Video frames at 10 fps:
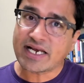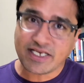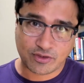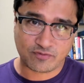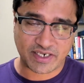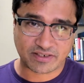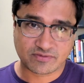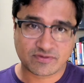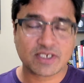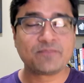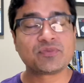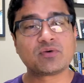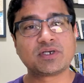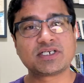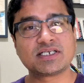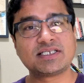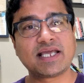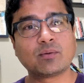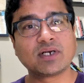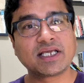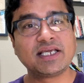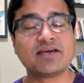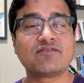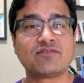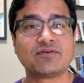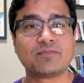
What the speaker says: innovative, which is they will give